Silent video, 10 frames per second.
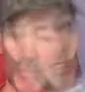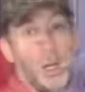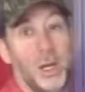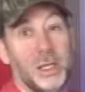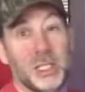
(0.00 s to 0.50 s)

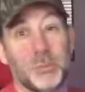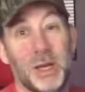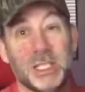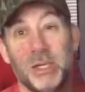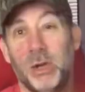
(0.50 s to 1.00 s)
All right, this
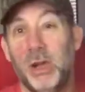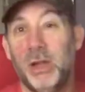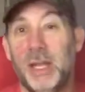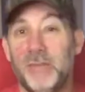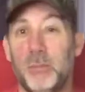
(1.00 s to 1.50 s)
box here, I
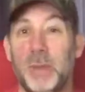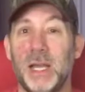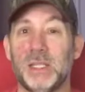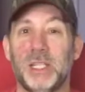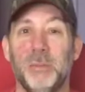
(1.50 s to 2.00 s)
already have them
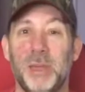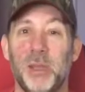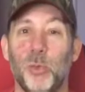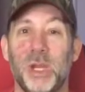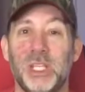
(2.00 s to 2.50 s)
boxed up
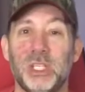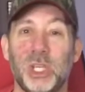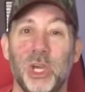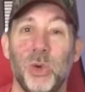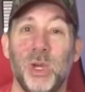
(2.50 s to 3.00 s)
and ready to
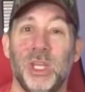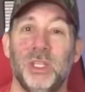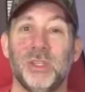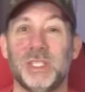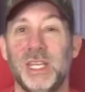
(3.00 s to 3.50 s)
go.
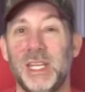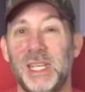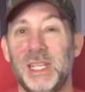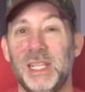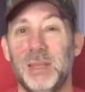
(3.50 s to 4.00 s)
You'll see it
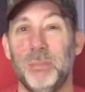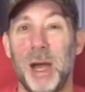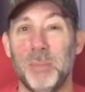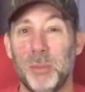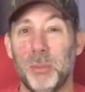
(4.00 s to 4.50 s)
in the
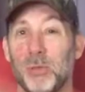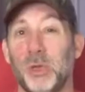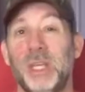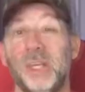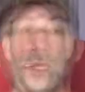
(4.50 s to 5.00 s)
pop-up
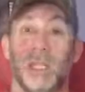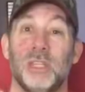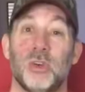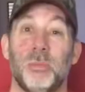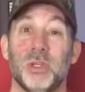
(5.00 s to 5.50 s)
here.
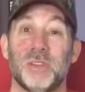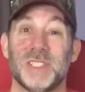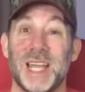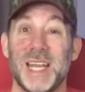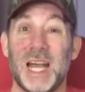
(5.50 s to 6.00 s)
These are a bunch of
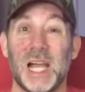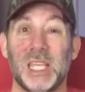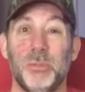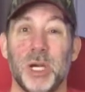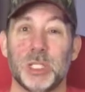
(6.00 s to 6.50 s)
signed
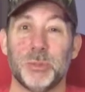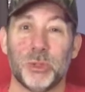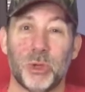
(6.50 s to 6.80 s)
hockey pucks, but they're